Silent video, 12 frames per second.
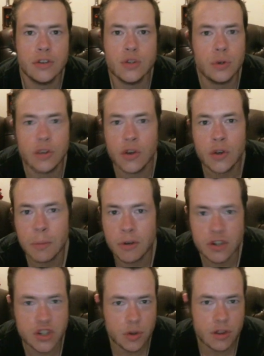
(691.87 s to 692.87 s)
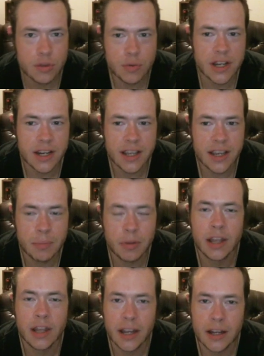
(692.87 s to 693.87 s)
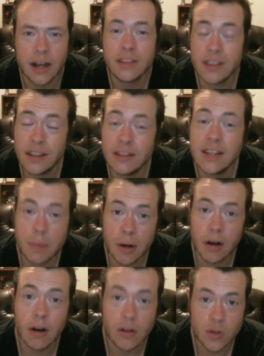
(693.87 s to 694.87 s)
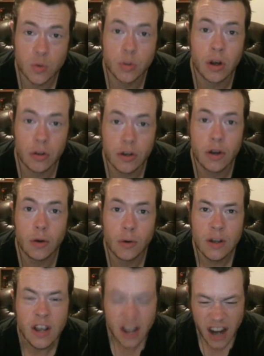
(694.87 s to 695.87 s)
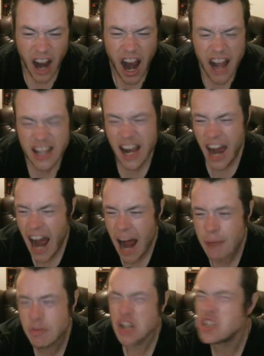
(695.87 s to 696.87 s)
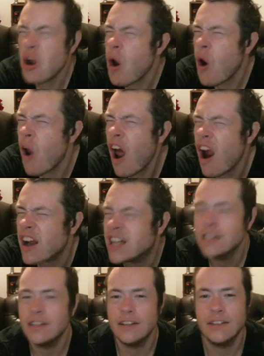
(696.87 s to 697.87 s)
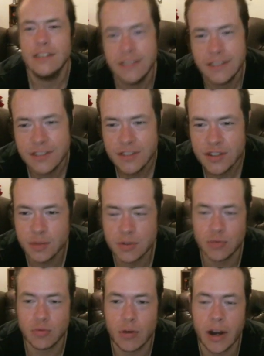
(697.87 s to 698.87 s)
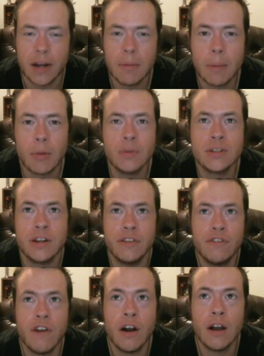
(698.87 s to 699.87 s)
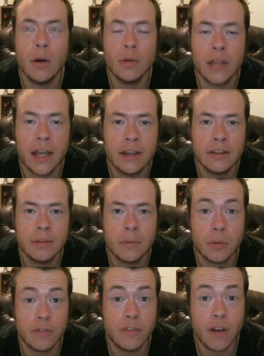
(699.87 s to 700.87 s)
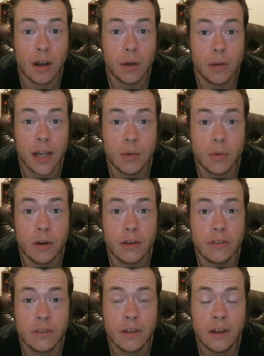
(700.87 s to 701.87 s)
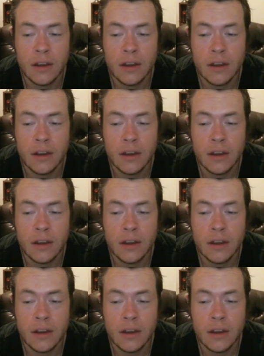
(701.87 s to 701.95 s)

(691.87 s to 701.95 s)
Nukem or Duke 3D. But, like, I think deep in our hearts, we all know, I am Turok! This shit was great. I remember I was in a Funko Land. Remember what Funko Land was?